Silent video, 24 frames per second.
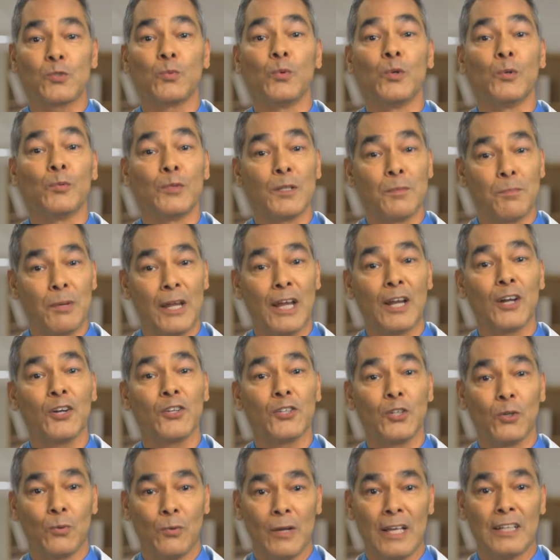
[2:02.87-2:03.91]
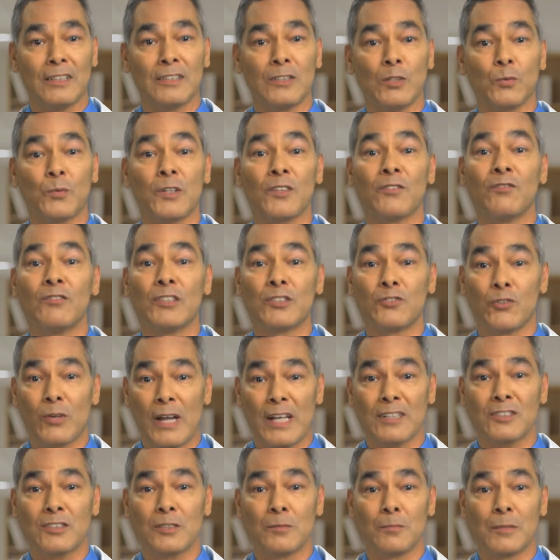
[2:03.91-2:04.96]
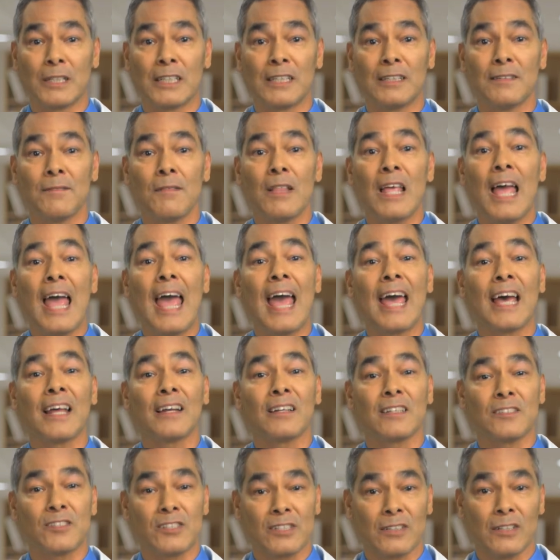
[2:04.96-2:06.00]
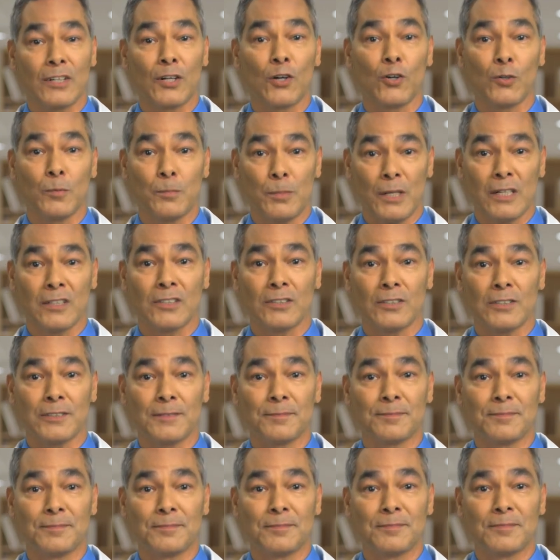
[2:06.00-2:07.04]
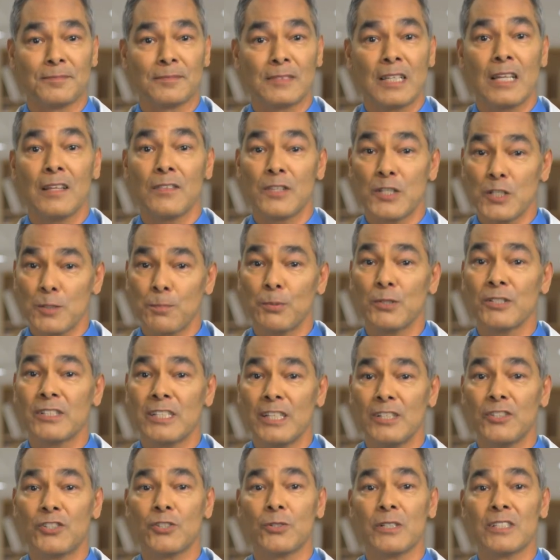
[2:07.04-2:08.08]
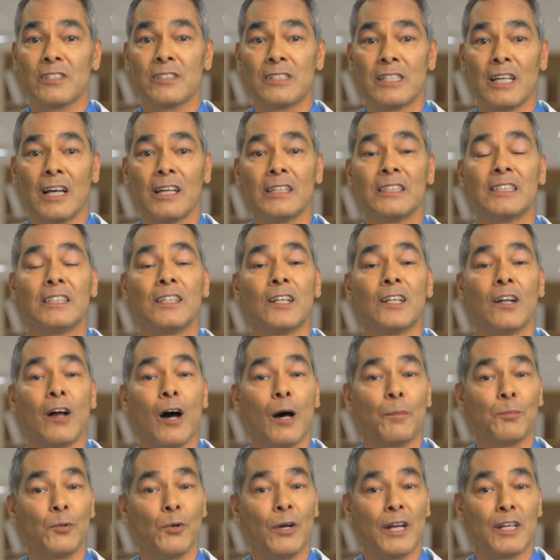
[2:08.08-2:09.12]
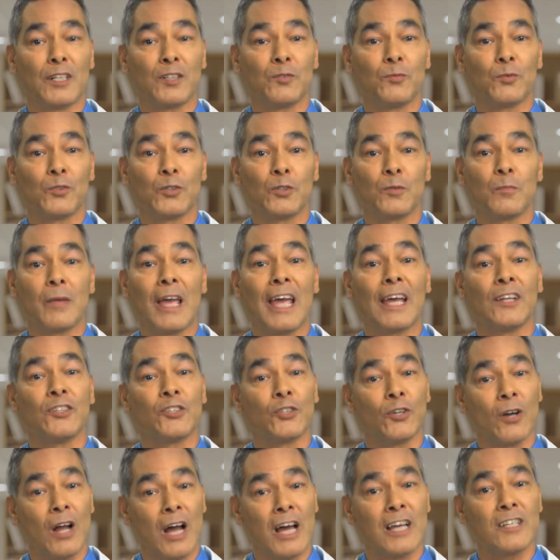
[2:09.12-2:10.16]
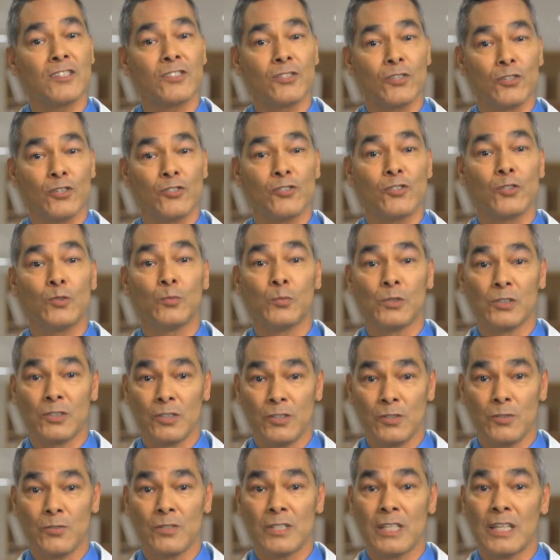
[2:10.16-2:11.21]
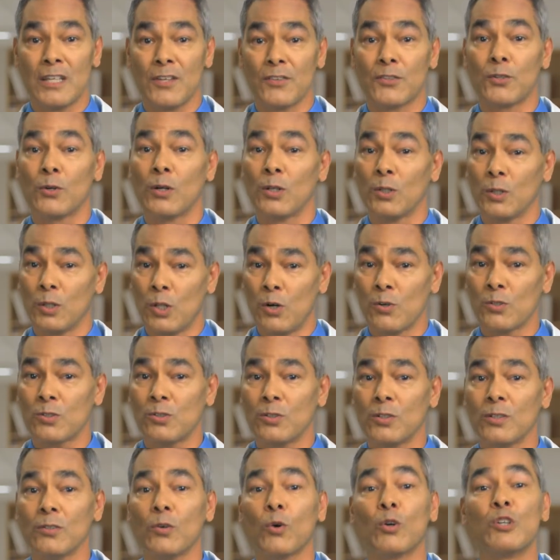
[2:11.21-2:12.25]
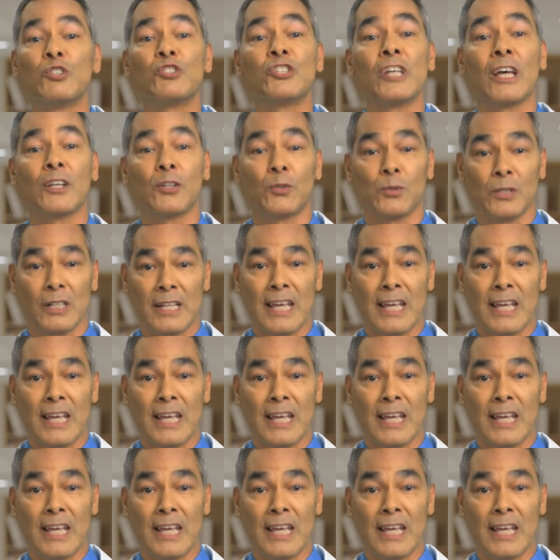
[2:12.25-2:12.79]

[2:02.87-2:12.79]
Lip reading: will repair your retina with vitrectomy and a scleral buckle. This procedure is done in an operating room, and your eye surgeon will use either a local or general